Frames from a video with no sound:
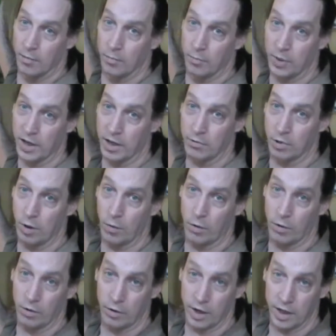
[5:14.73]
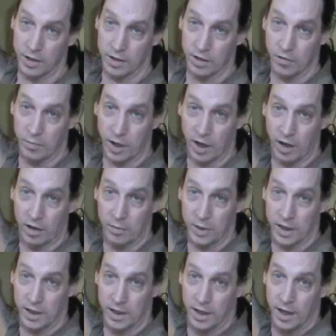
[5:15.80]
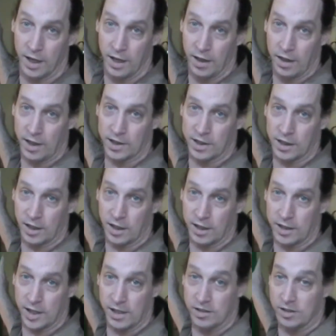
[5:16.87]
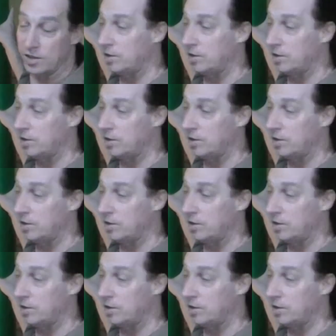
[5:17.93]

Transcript: big roll of green stuff behind me. This I intend to